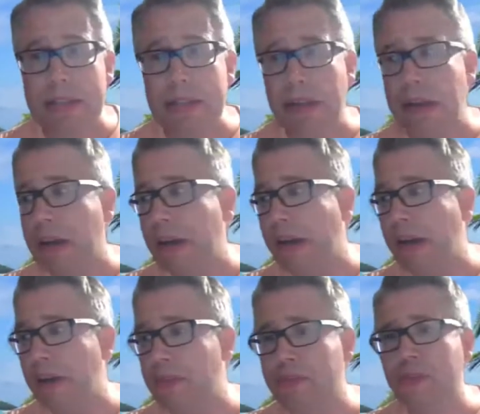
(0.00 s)

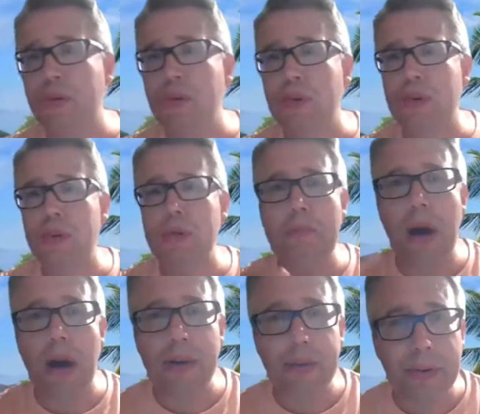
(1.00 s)
full
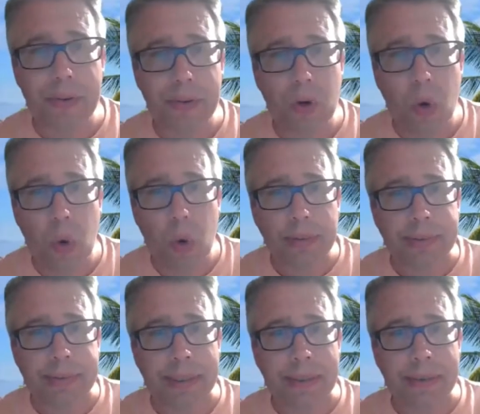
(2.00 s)
minor chords
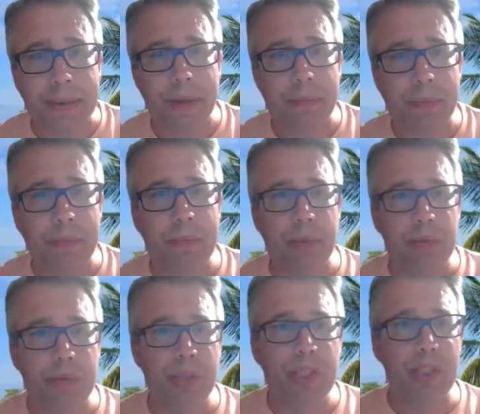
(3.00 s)
that you can put
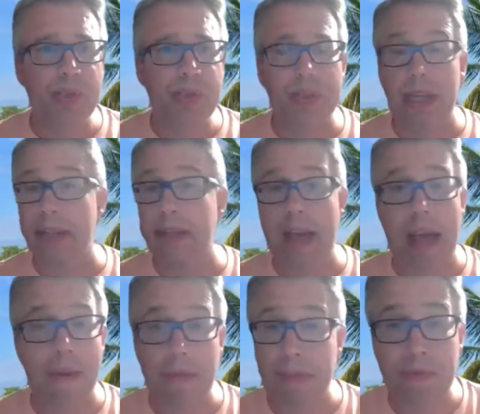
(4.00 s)
to use in
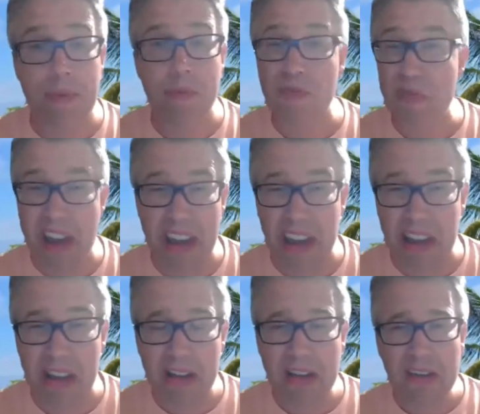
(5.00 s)
everything from reggae
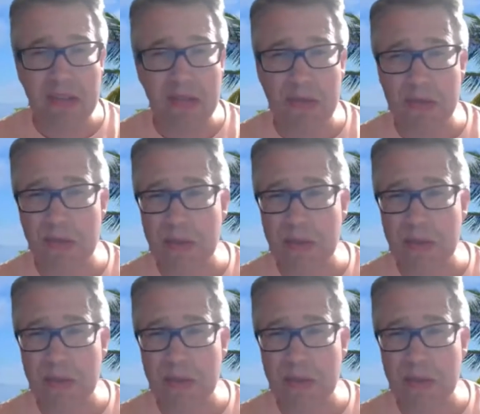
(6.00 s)
to